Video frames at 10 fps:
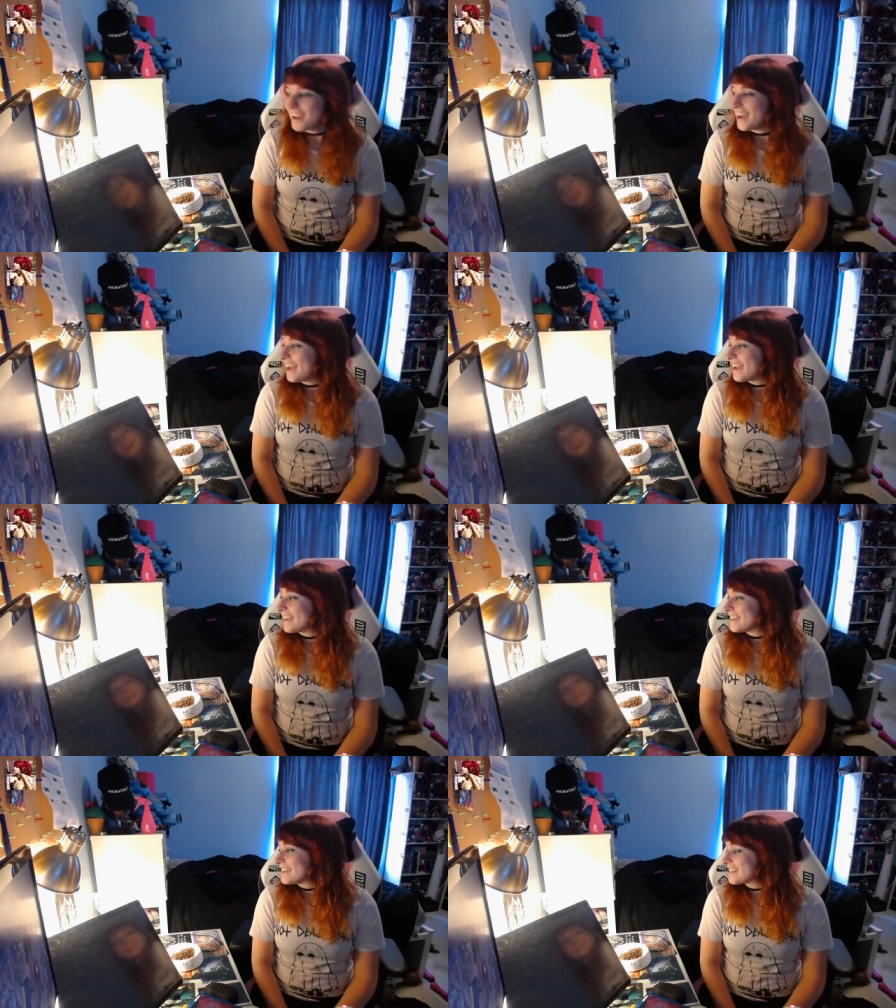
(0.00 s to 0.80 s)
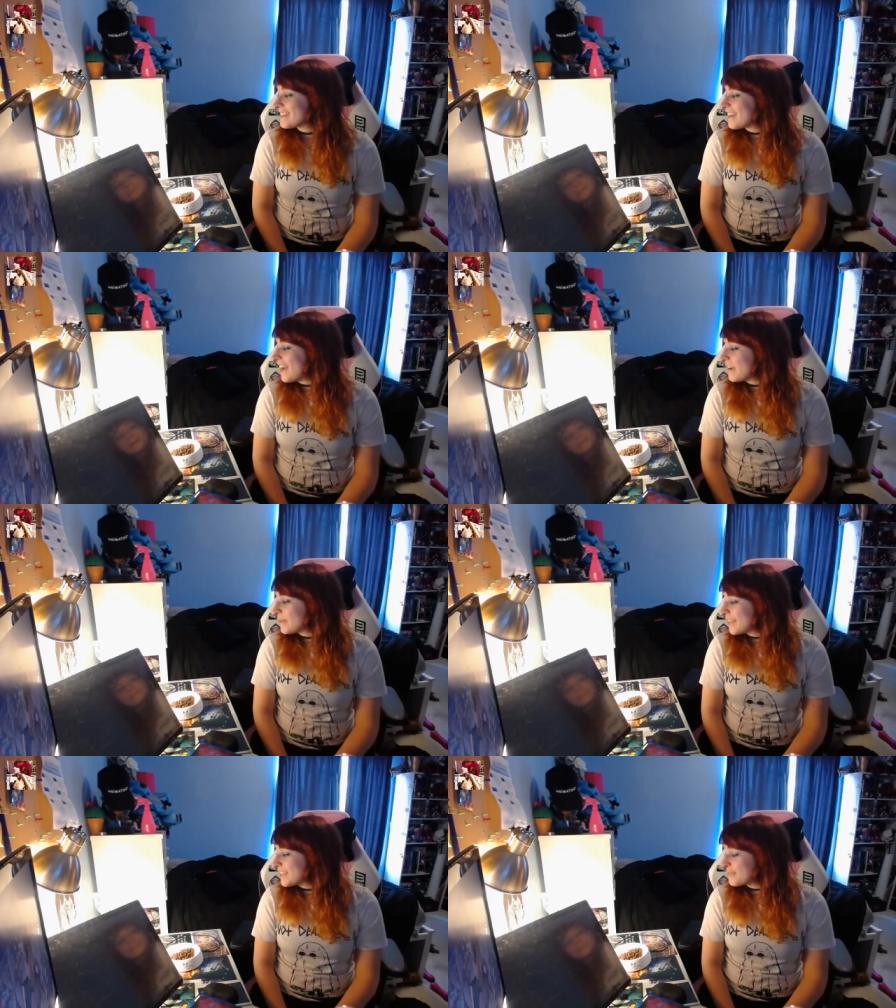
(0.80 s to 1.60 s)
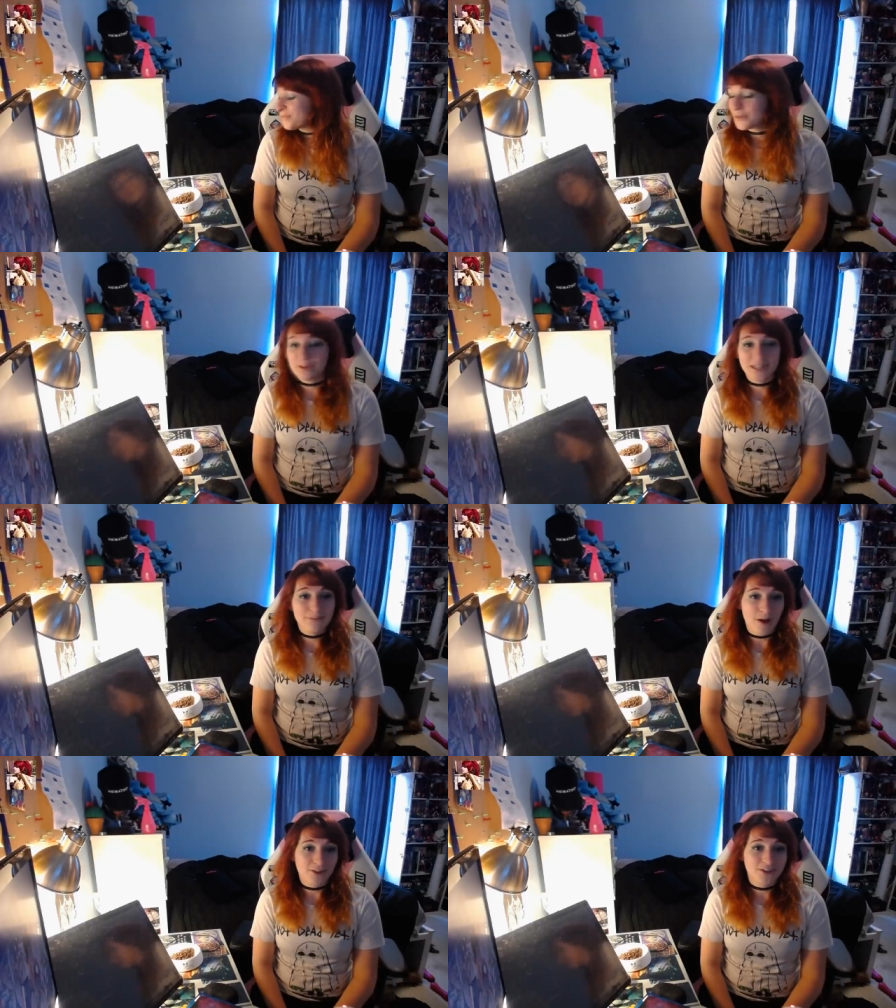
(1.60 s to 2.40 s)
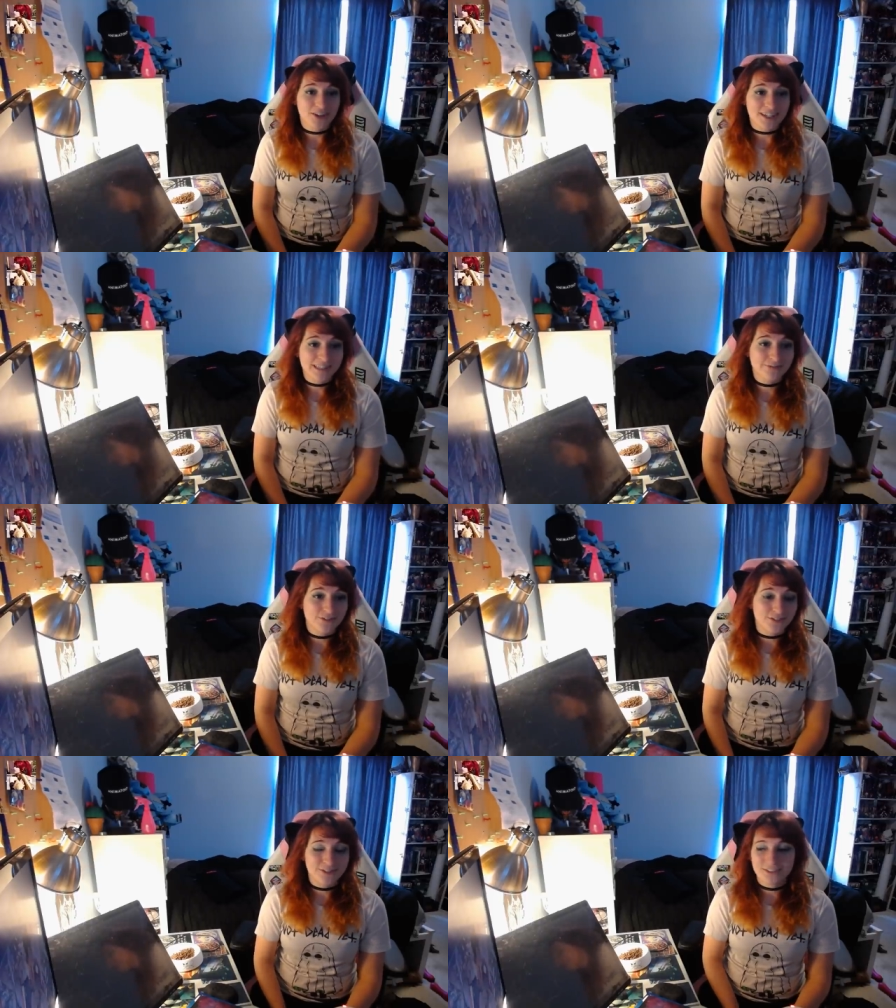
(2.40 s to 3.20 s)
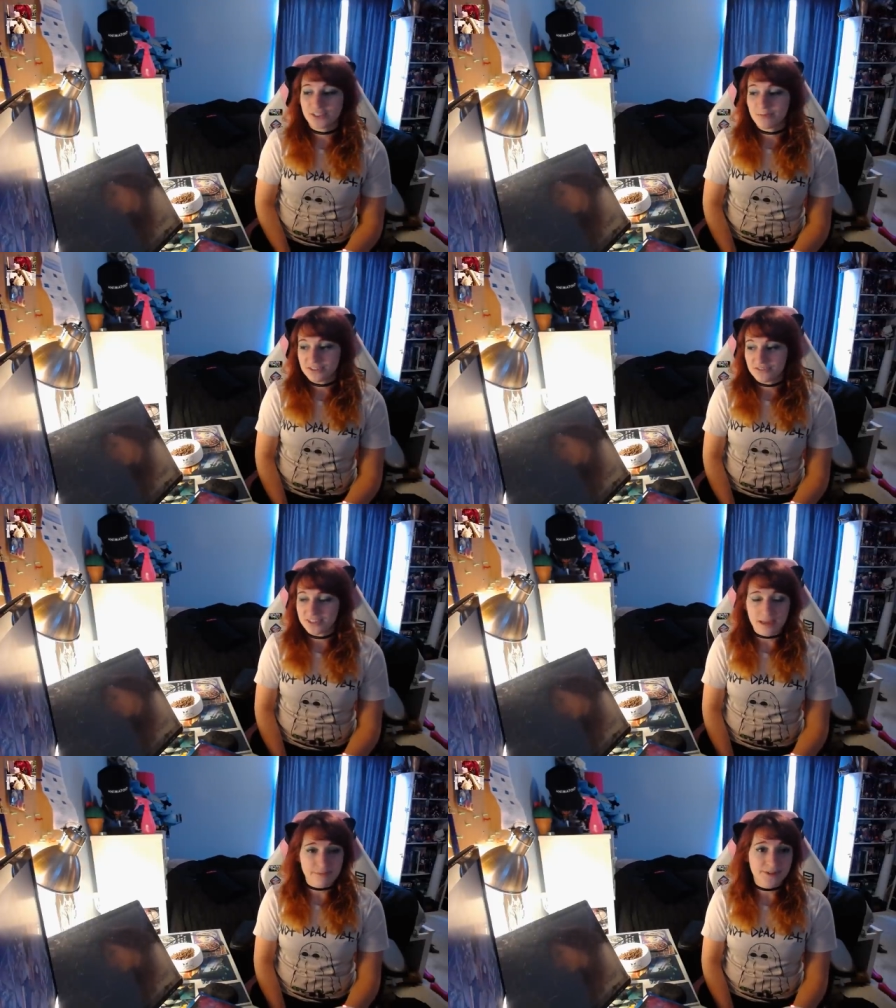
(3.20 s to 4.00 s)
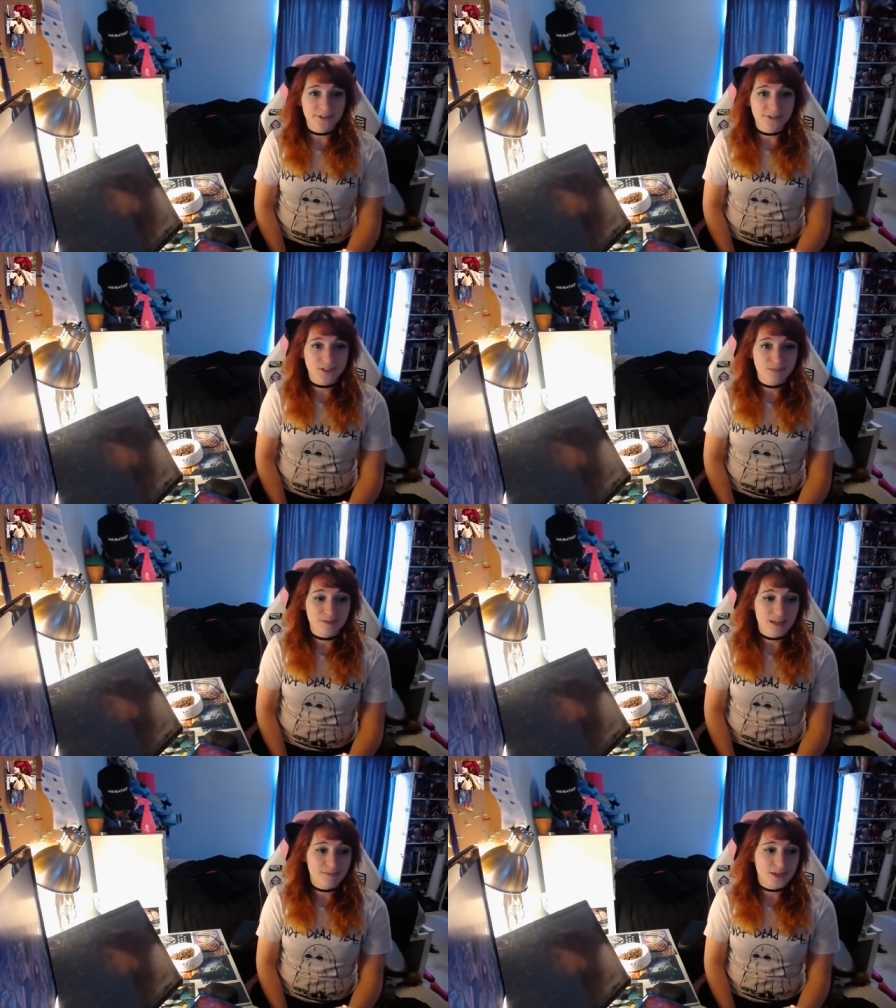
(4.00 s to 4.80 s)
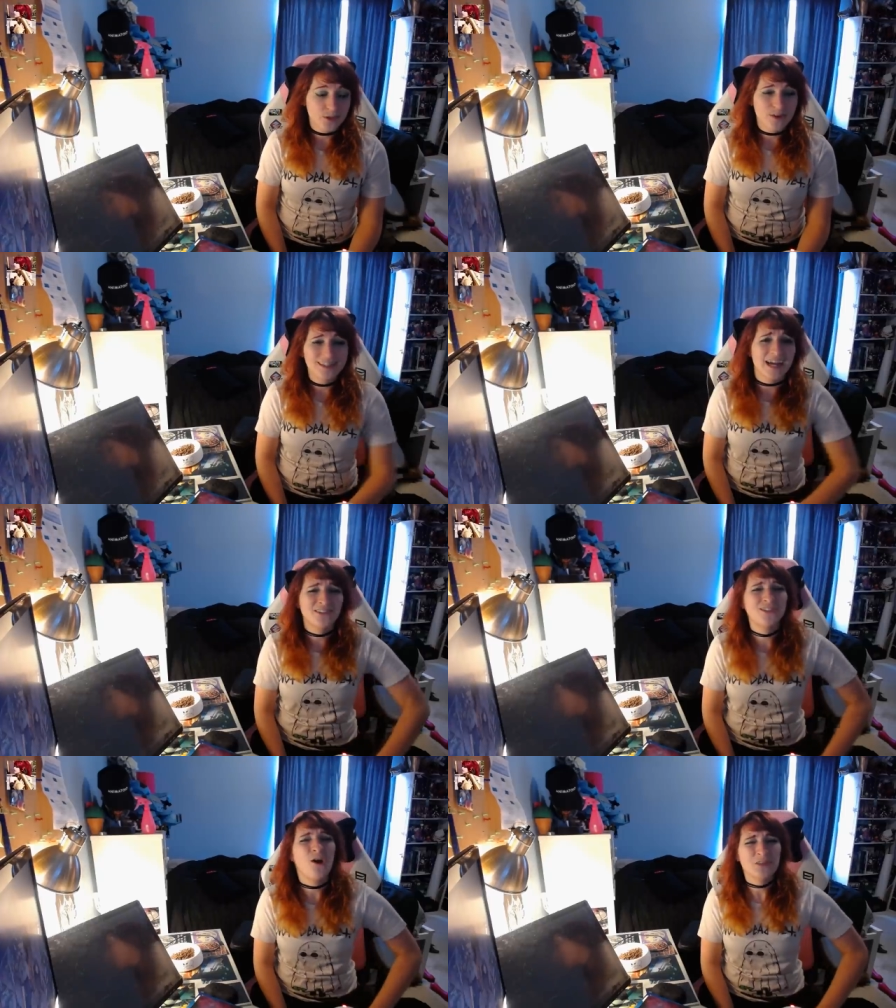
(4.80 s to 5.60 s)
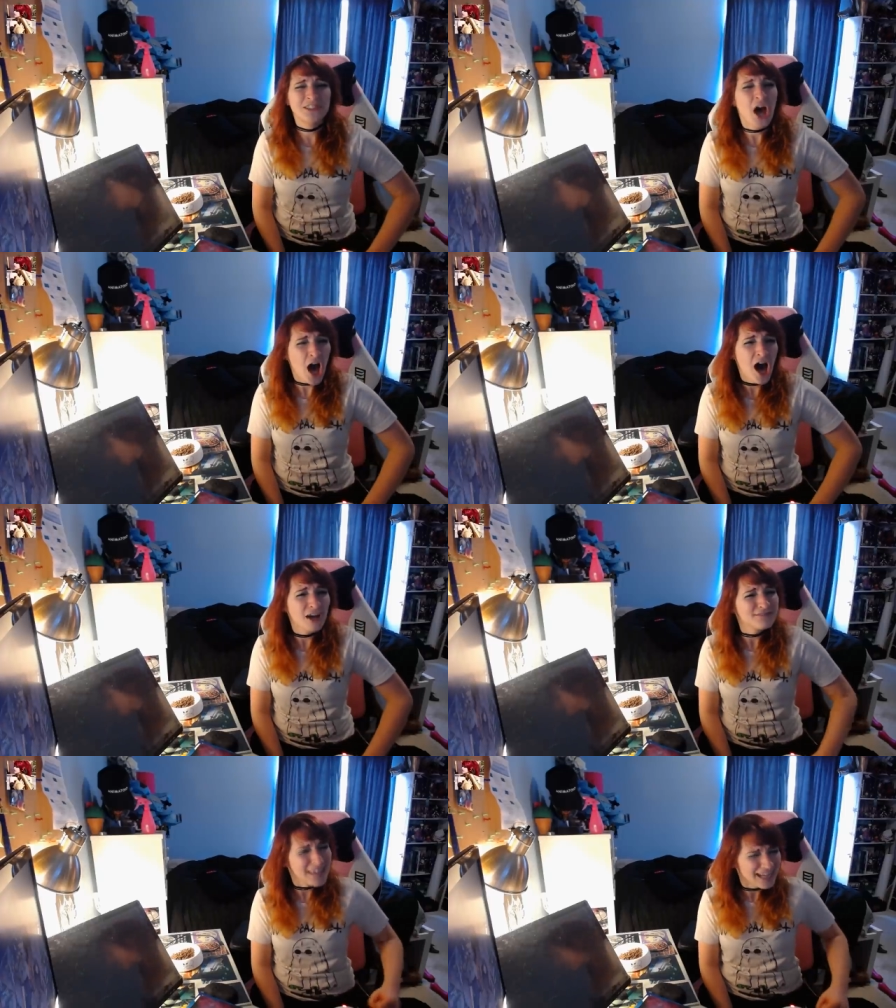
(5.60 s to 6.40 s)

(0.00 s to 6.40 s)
and I would like to formally apologize for so much of this episode just being me going, that's so soft!